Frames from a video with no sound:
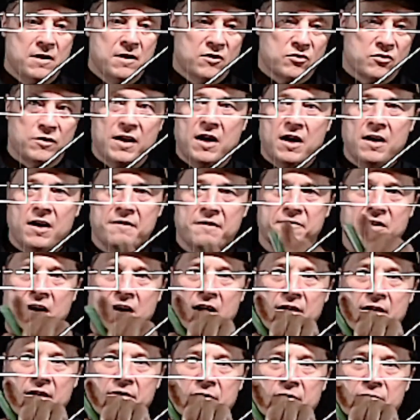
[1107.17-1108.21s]
So now I've
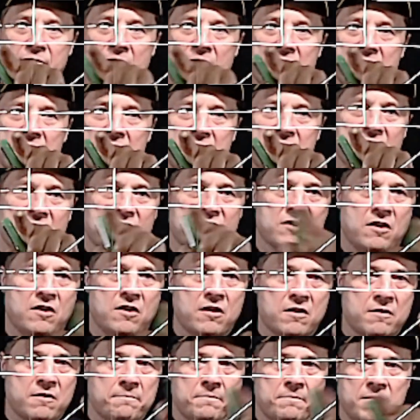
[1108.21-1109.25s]
got the front of this
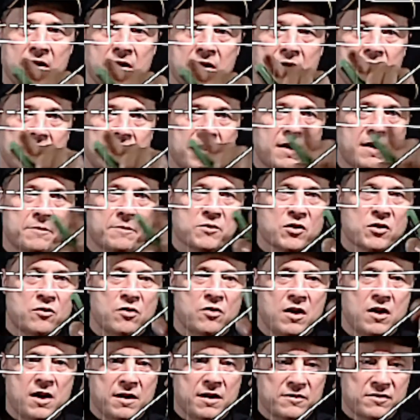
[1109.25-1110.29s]
arm comes
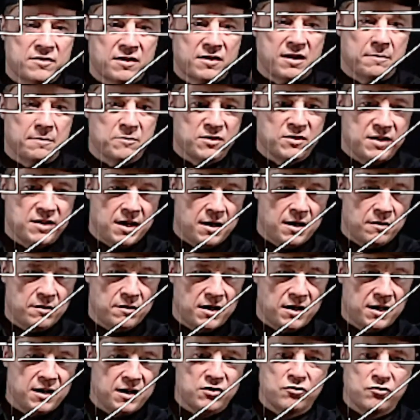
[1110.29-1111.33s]
across, comes
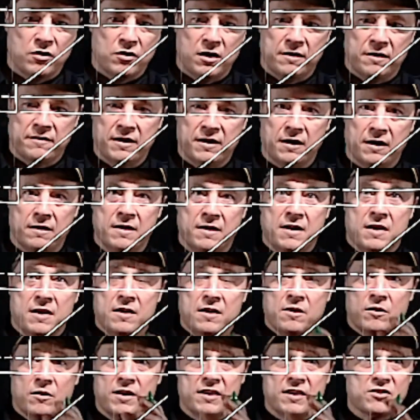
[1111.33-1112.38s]
down, and I draw it there.
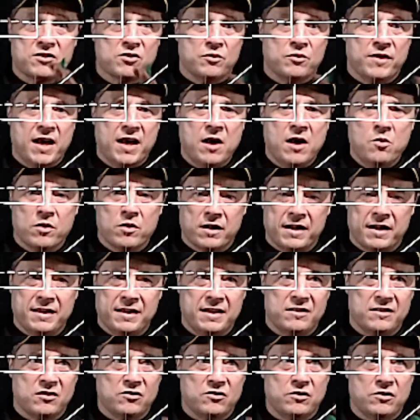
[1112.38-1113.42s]
Okay. So now what I
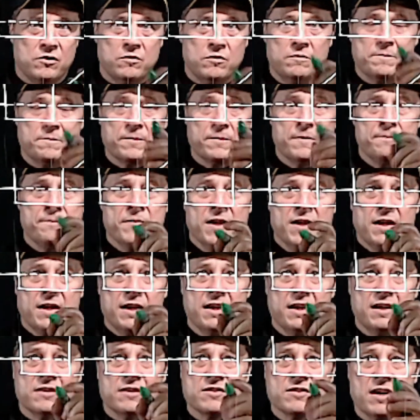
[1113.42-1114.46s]
need to do
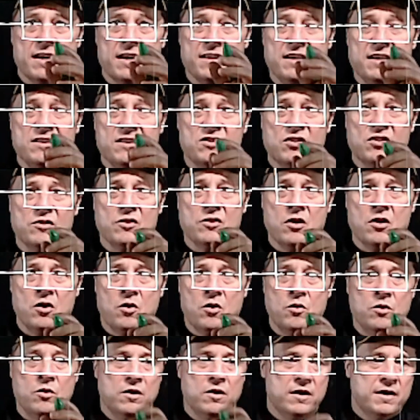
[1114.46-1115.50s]
is I need to
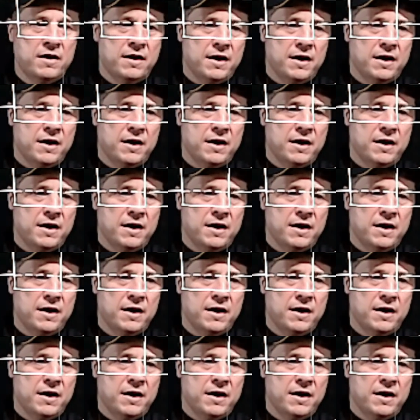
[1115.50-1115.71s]
know